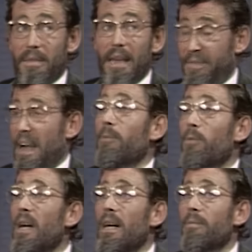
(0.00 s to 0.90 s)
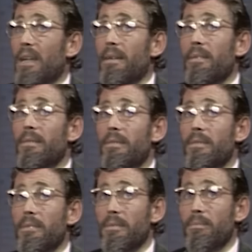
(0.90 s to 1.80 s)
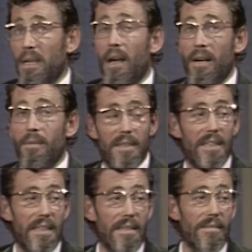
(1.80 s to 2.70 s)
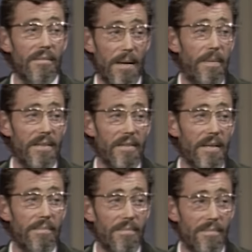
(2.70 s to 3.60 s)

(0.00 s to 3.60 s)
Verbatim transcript: if I were where I belong, which is in repertory,